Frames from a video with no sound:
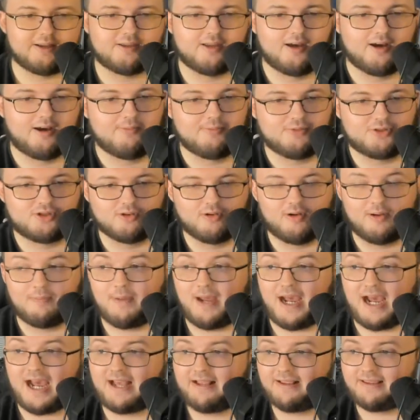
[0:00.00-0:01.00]
throw him short
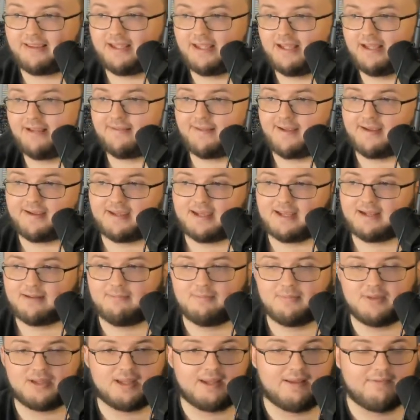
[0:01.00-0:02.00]
passes and get
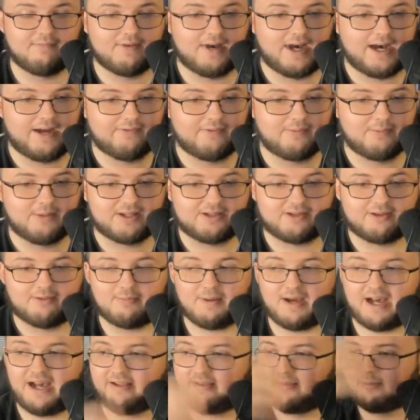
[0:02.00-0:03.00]
him involved as much as
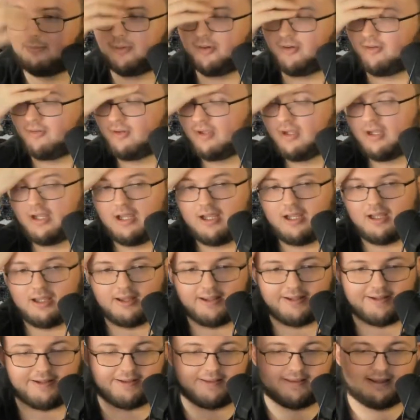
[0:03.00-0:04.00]
possible,
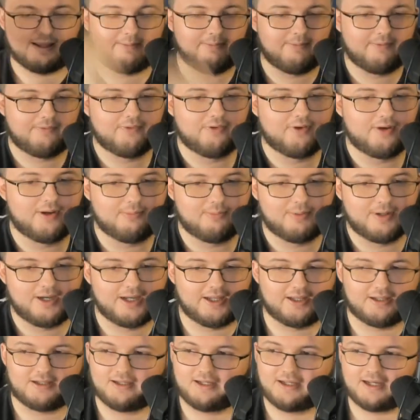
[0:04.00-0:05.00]
like I said before,
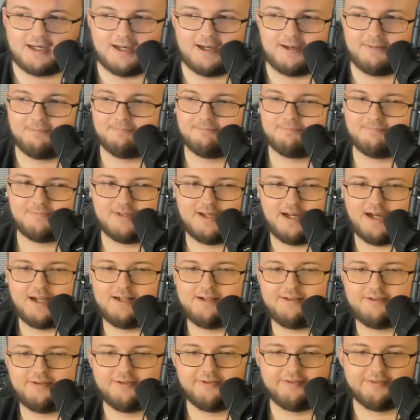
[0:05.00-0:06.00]
but I'm kind
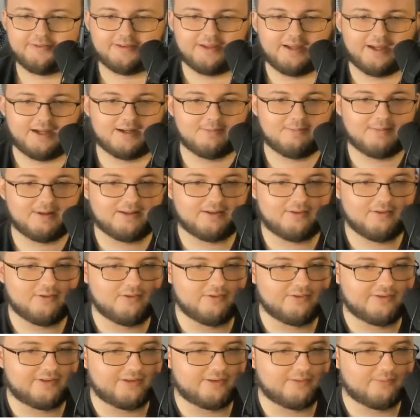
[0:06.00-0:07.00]
of still scared about the
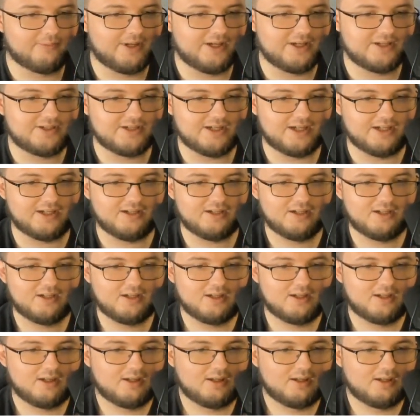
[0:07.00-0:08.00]
whole situation.
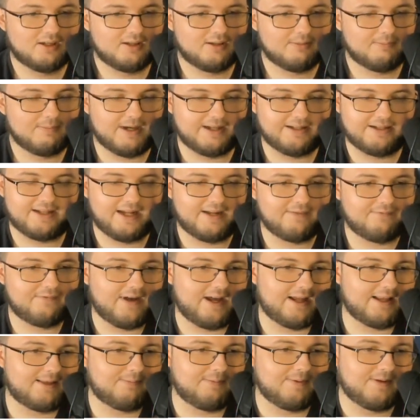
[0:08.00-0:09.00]
About
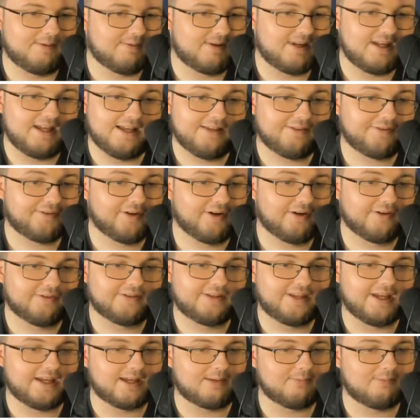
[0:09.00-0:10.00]
95 speed, but he has a golden
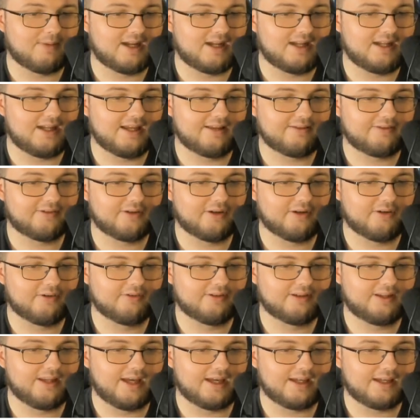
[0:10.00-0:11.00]
ticket, man. He has a
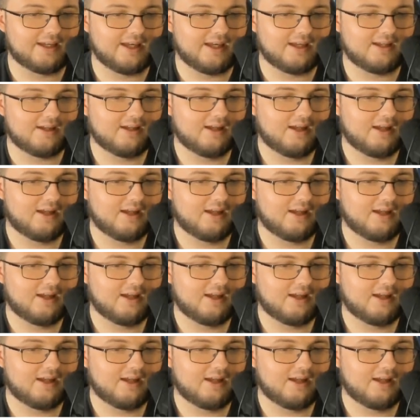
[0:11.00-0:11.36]
golden ticket,